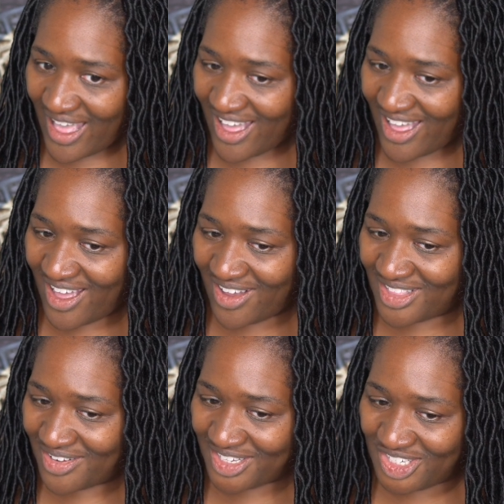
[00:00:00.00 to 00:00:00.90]
Oh,
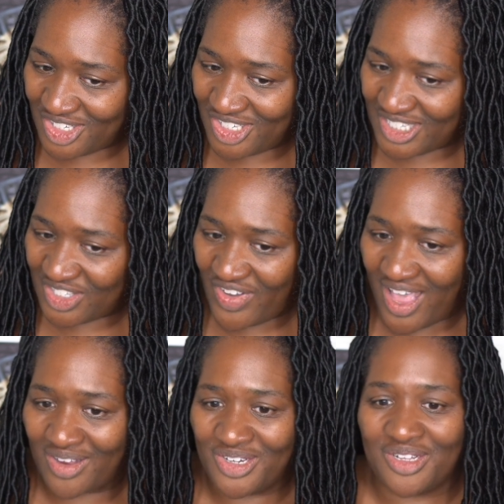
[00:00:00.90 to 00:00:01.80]
look what you just
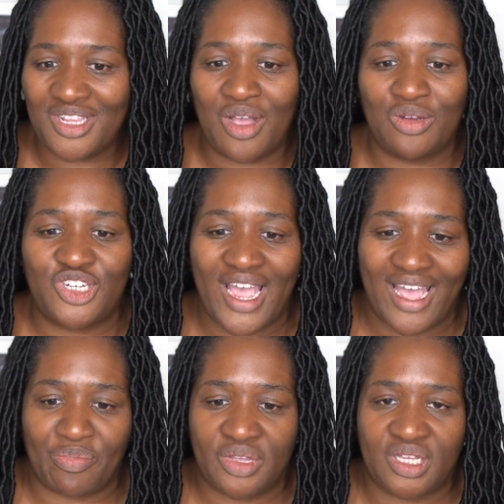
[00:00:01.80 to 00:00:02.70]
found. You're low
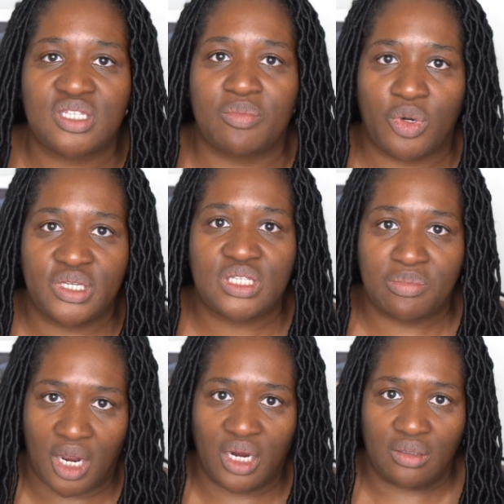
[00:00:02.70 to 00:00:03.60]
jack because the boy's
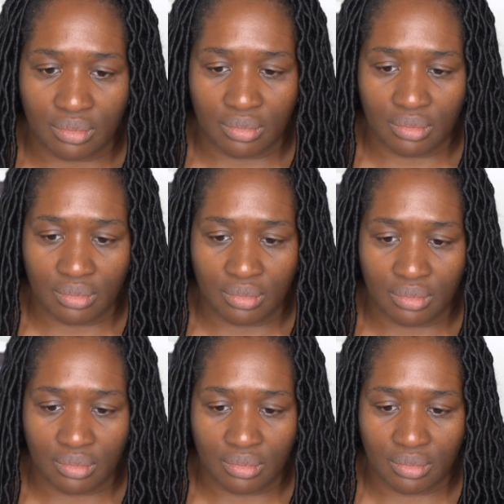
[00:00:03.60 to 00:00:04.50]
smart. Hello.
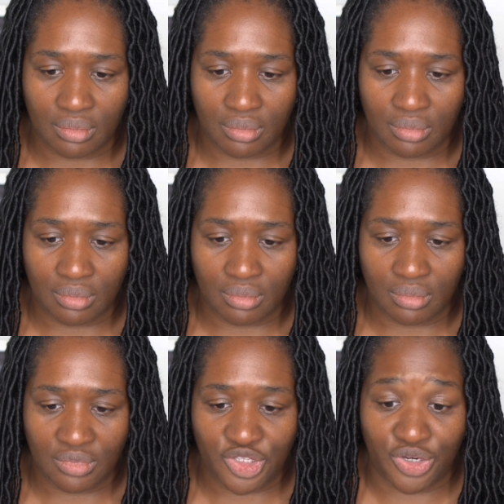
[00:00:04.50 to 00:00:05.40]

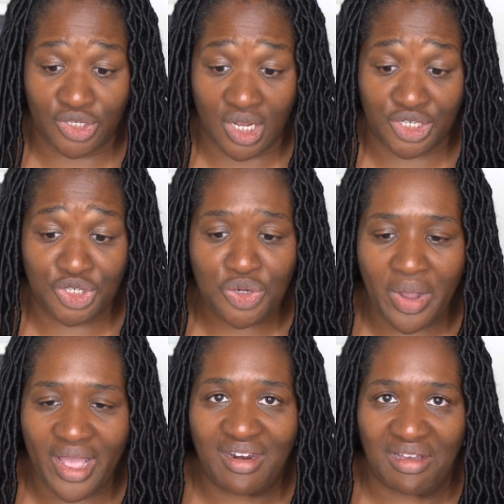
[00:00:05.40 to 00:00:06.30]
You're Dr.
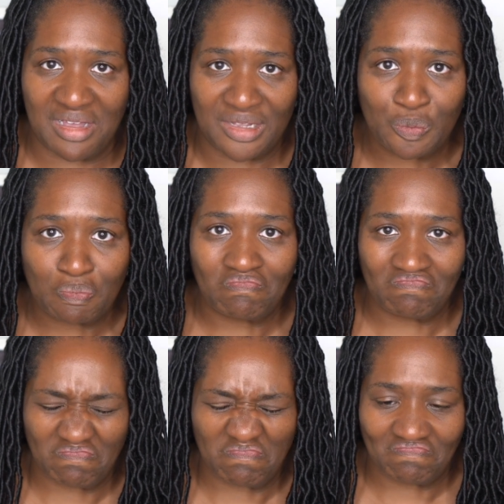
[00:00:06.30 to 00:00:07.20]
Nguyen, huh?
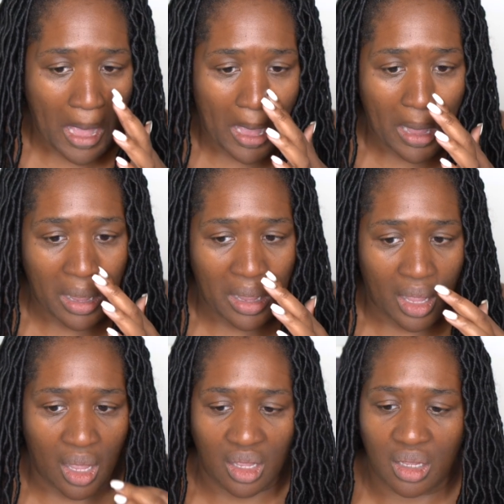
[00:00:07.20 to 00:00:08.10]

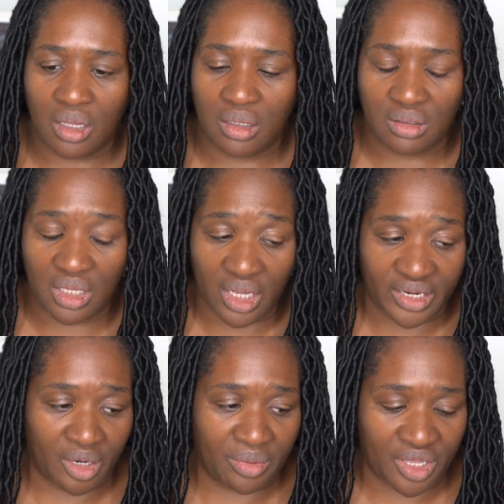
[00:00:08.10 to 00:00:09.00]
Oh, God,
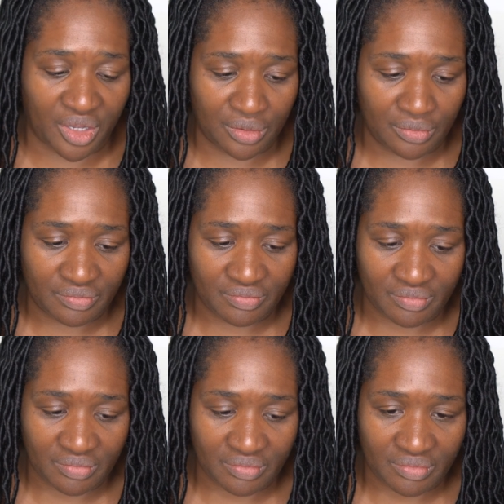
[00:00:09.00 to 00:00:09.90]
here we go.
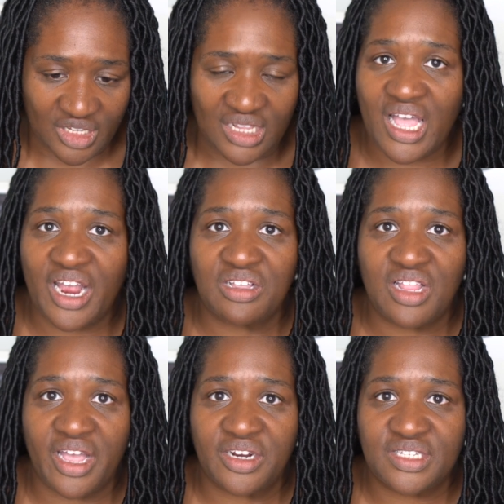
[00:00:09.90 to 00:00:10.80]
Liar,
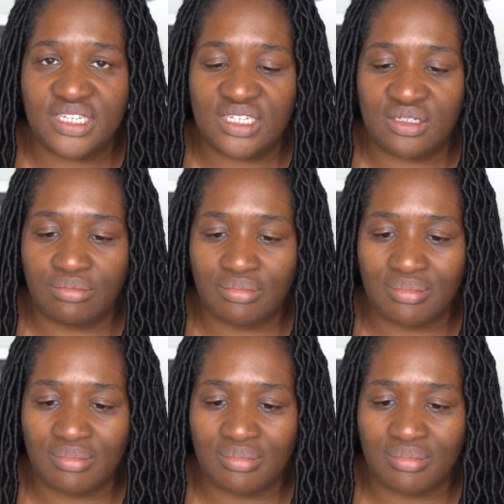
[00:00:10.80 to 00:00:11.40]
liar scene.